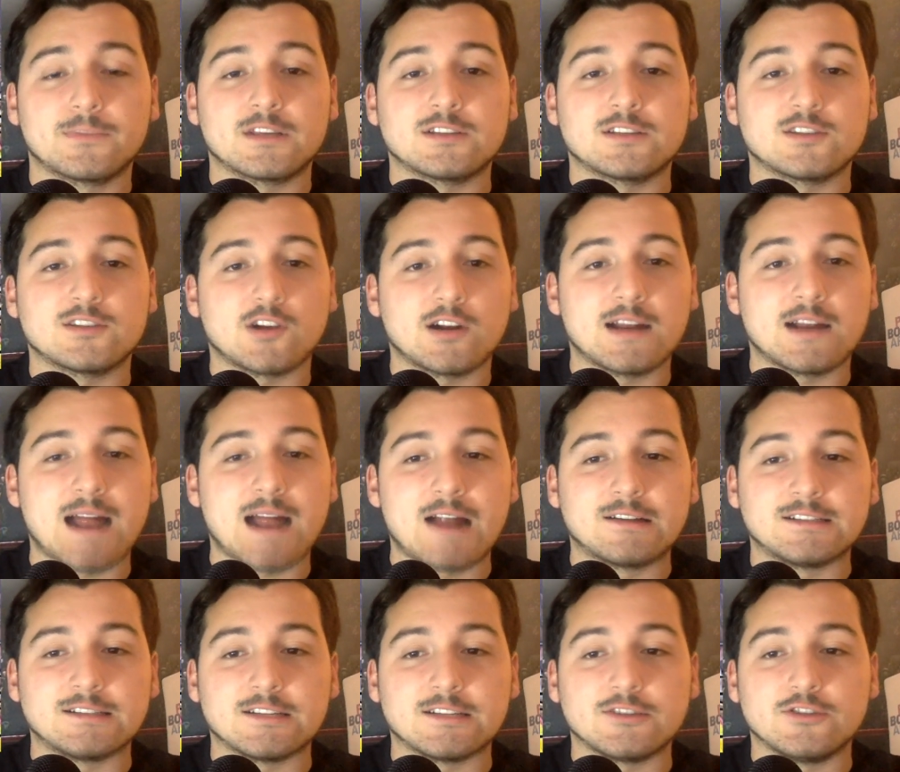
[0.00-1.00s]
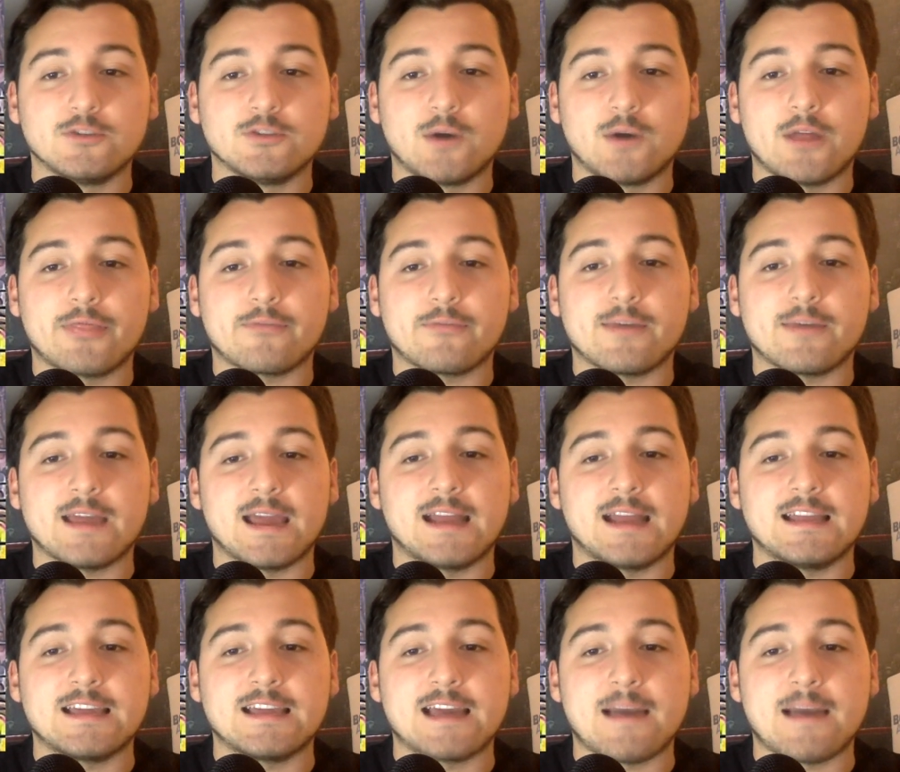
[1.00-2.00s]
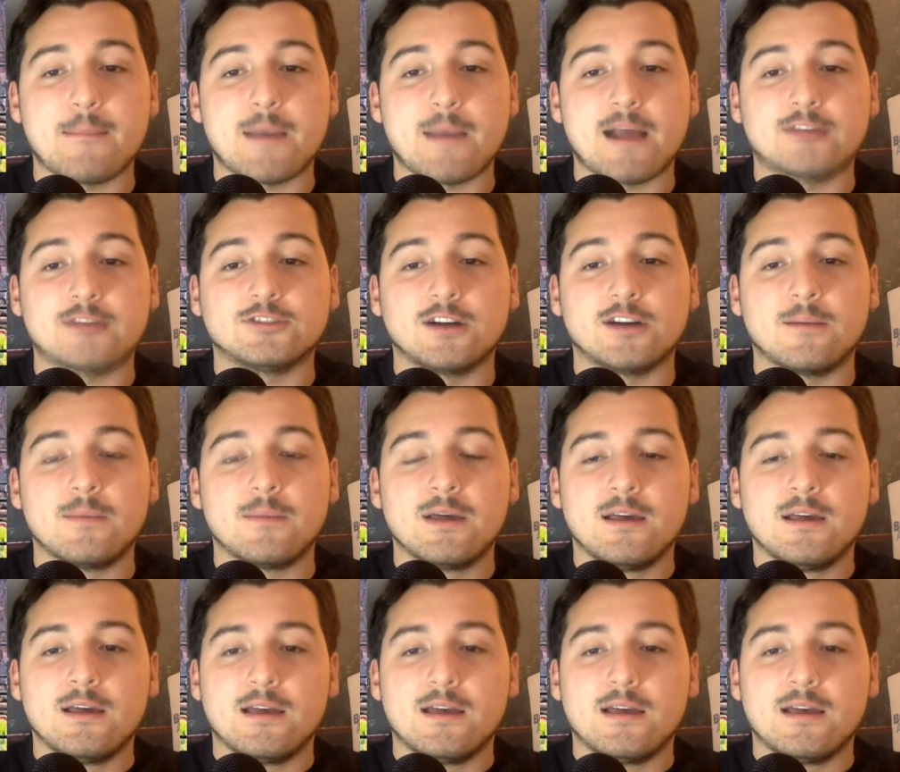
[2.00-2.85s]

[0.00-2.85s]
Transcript: It started out as a 2-on-3 handicap matchup